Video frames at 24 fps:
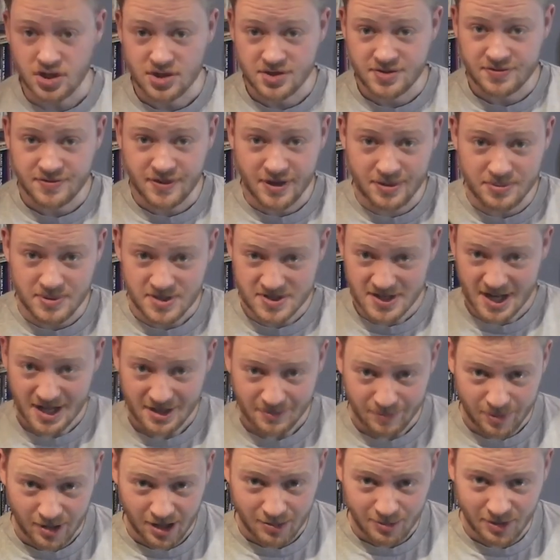Just filmed the
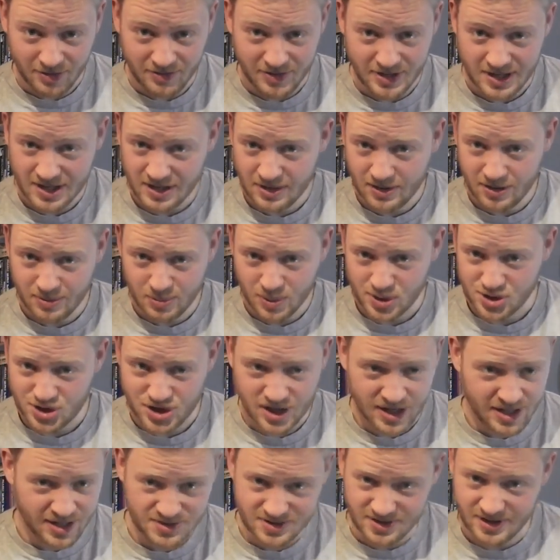second part of my video in which
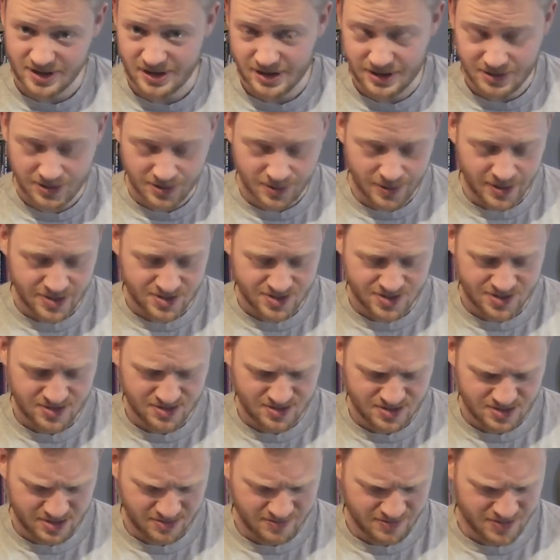I answered a load of
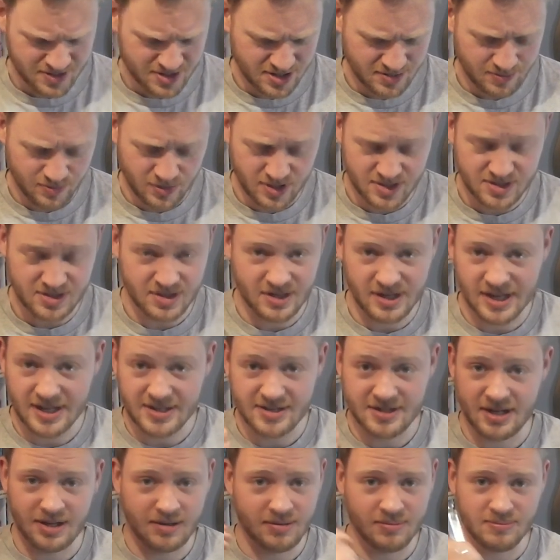questions, and for some reason I
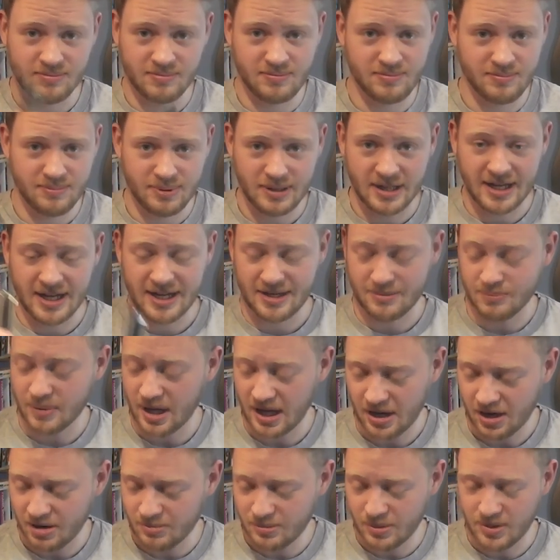ended up playing
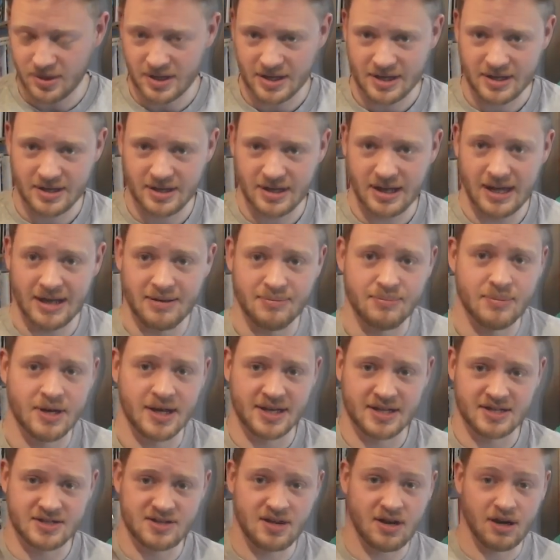my harmonica and
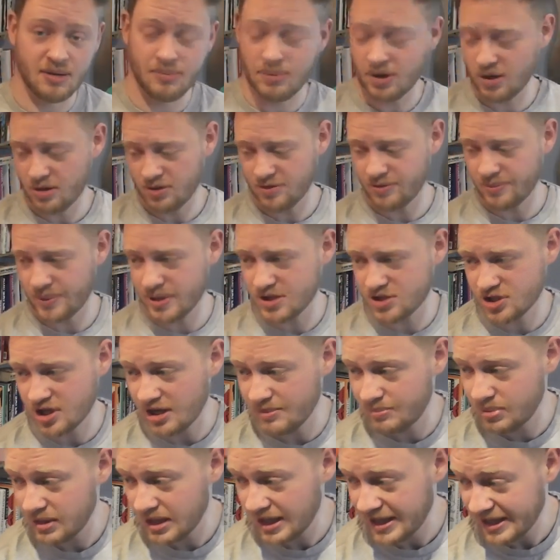my guitar, both of which
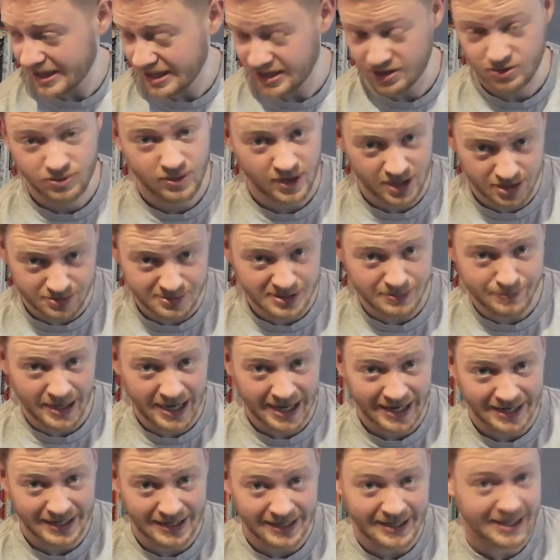I play incredibly
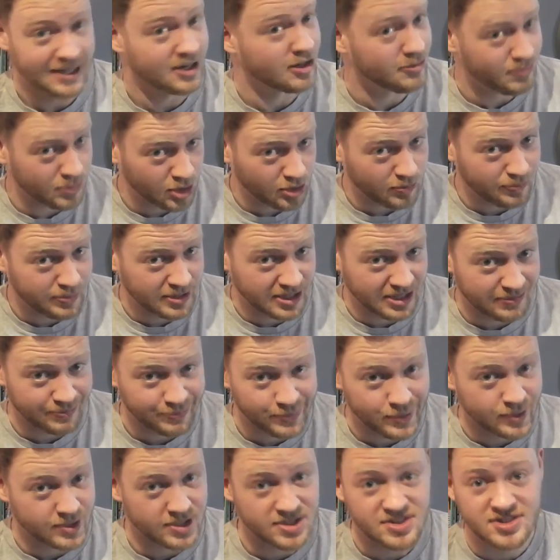badly, and I'm not
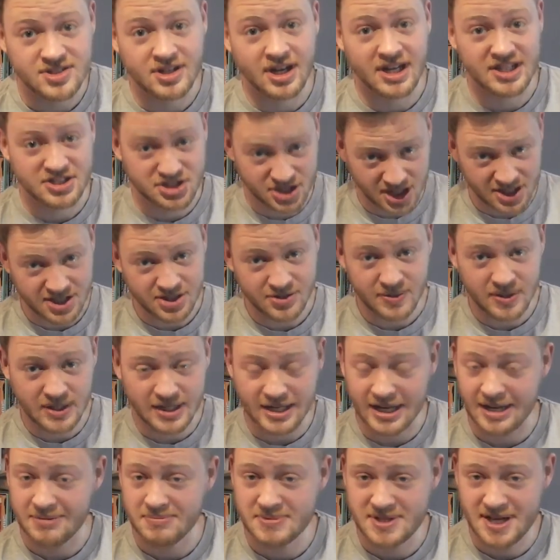being modest, I
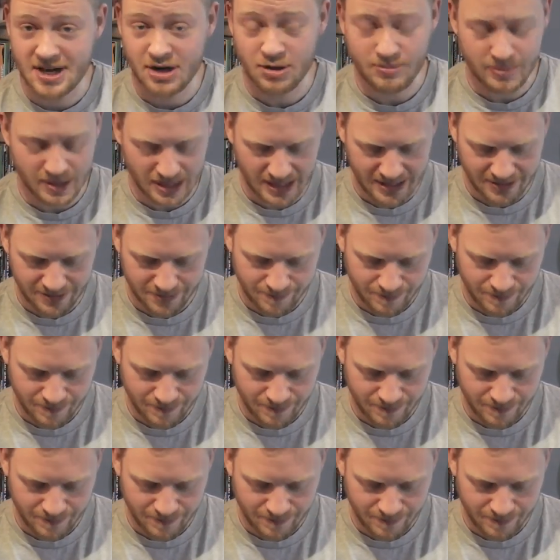genuinely am terrible at